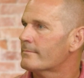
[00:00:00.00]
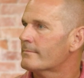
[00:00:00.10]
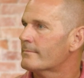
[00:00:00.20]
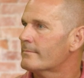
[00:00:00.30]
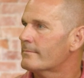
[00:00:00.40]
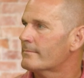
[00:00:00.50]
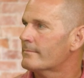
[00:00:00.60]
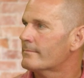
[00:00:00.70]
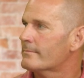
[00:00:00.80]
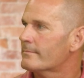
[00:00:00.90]

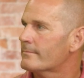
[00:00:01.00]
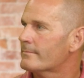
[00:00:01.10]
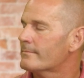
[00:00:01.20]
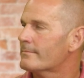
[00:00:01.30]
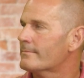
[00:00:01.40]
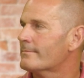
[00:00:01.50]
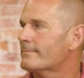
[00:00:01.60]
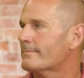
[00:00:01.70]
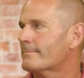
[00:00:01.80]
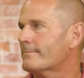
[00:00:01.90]

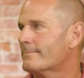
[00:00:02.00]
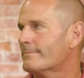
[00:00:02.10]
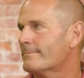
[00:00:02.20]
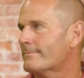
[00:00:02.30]
(silent)